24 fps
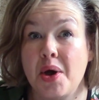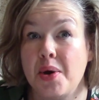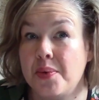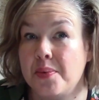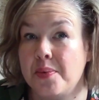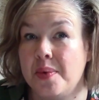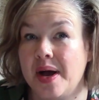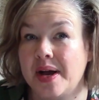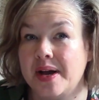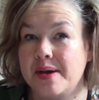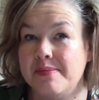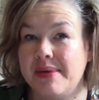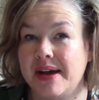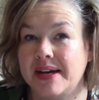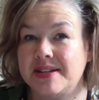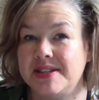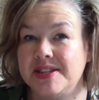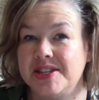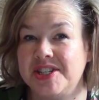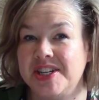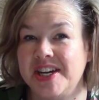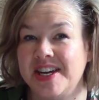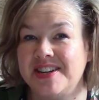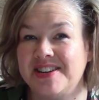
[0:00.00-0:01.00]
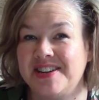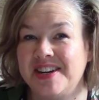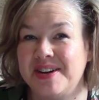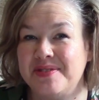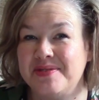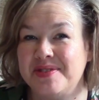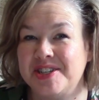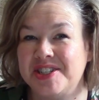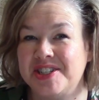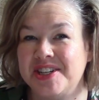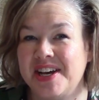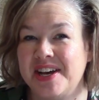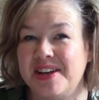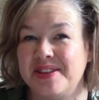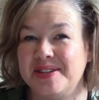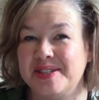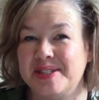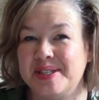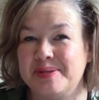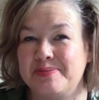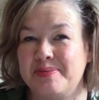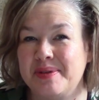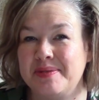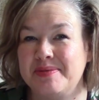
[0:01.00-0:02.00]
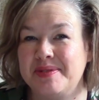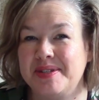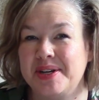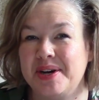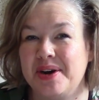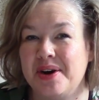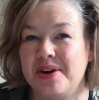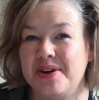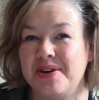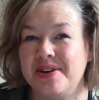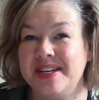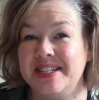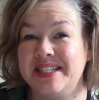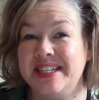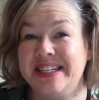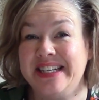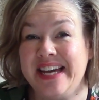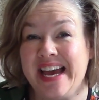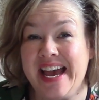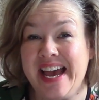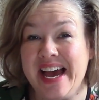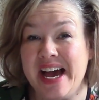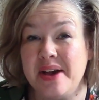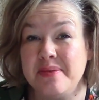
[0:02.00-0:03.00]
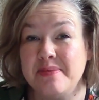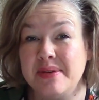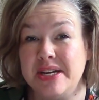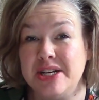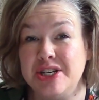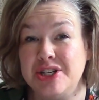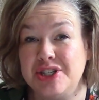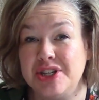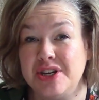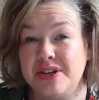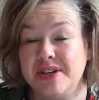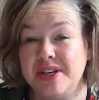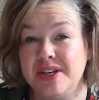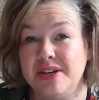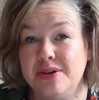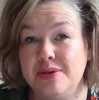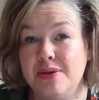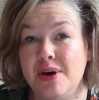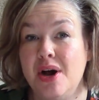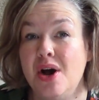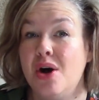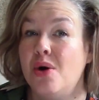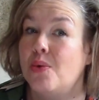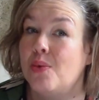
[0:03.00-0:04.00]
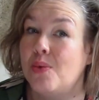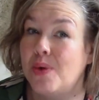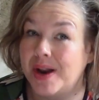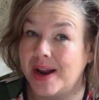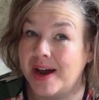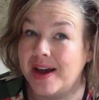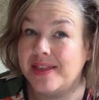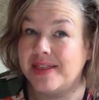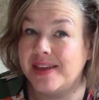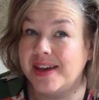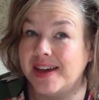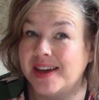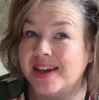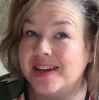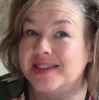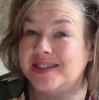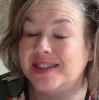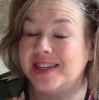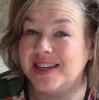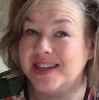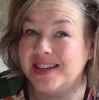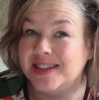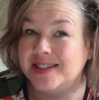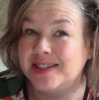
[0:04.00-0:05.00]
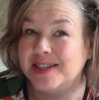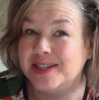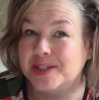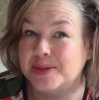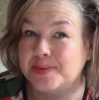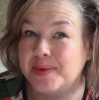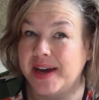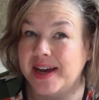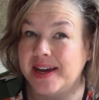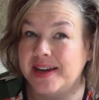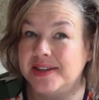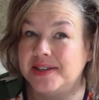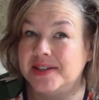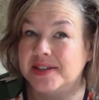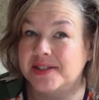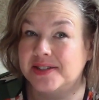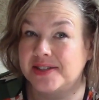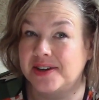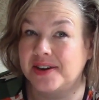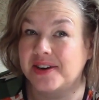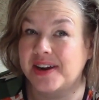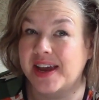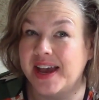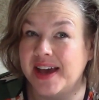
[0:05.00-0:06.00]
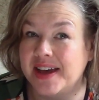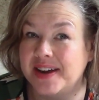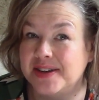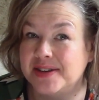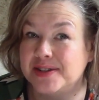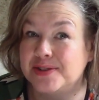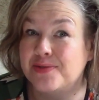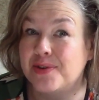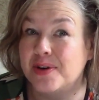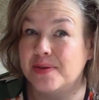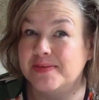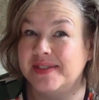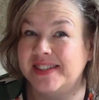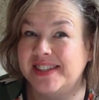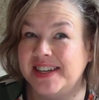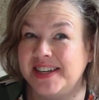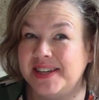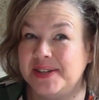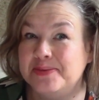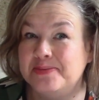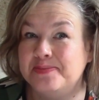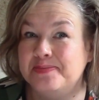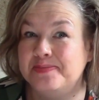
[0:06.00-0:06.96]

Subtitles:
Welcome back to the channel. I'm Rochelle. This is Brampton Gardener, and today I'm going to show you what I think is the easiest way to start cannas from seed.